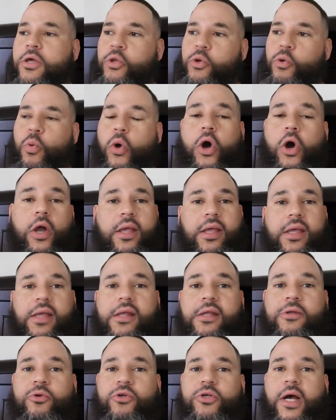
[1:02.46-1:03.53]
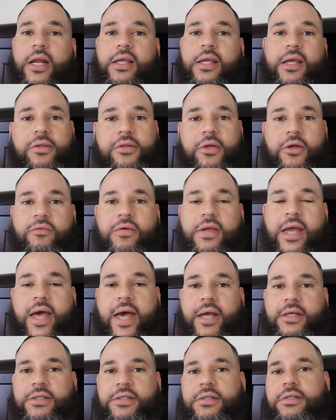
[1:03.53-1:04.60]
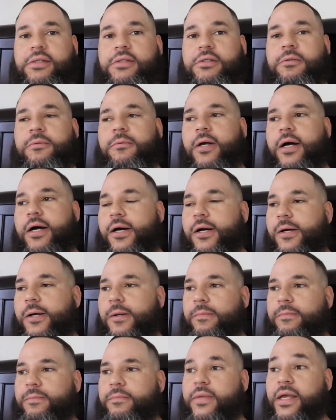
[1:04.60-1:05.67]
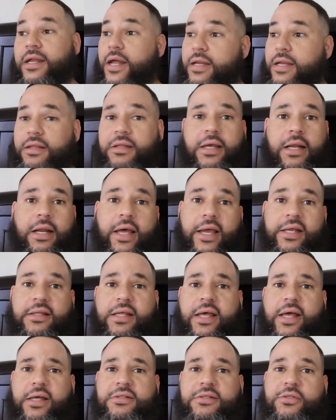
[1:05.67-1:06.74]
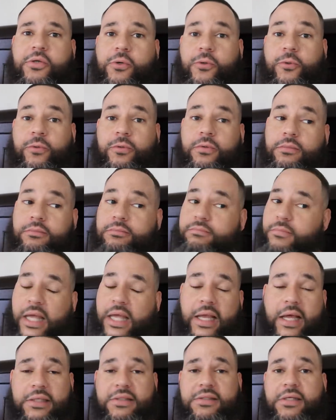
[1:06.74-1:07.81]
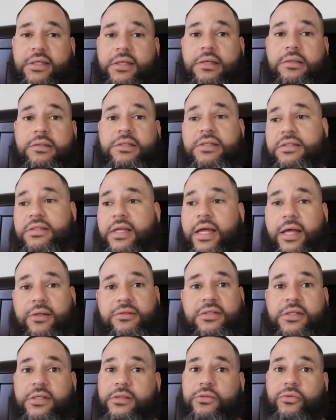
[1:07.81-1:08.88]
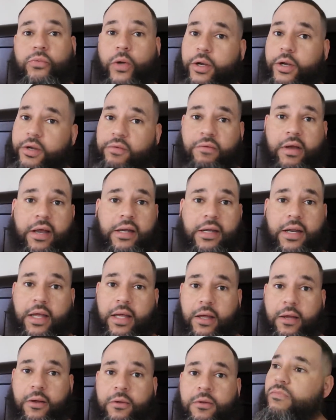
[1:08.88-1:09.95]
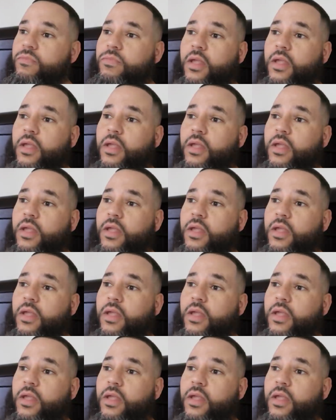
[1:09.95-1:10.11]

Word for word: You walk in, you try to get their reaction um, and anything like that. So like I said, she's downstairs working right now.